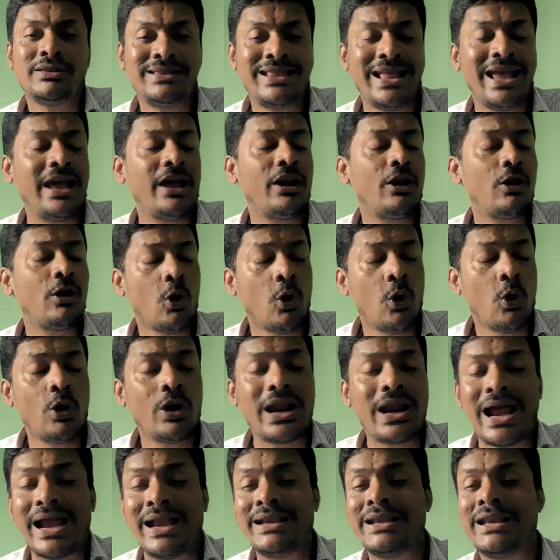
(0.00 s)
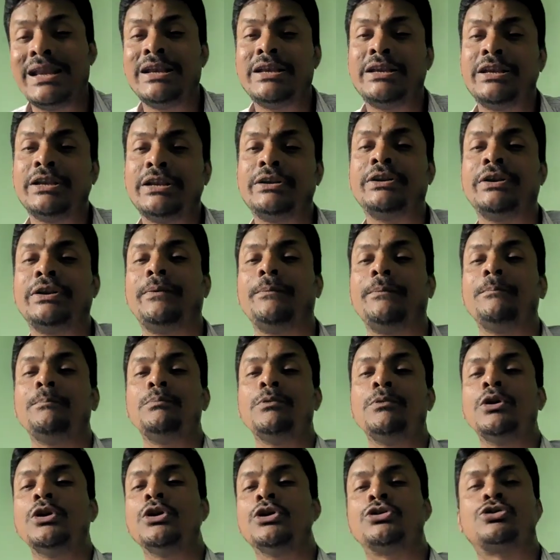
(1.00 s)
their own identity.
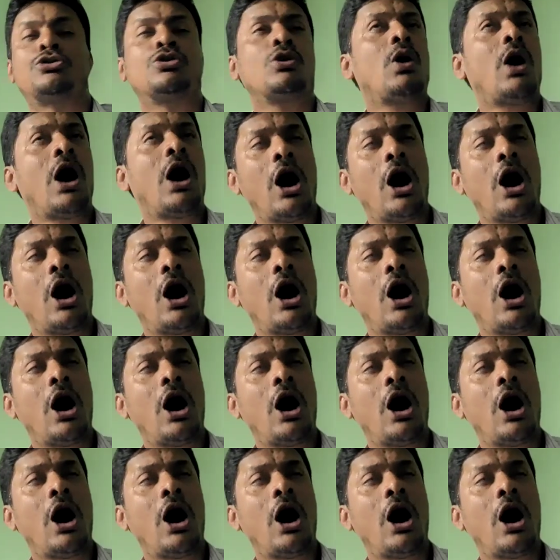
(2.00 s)
So,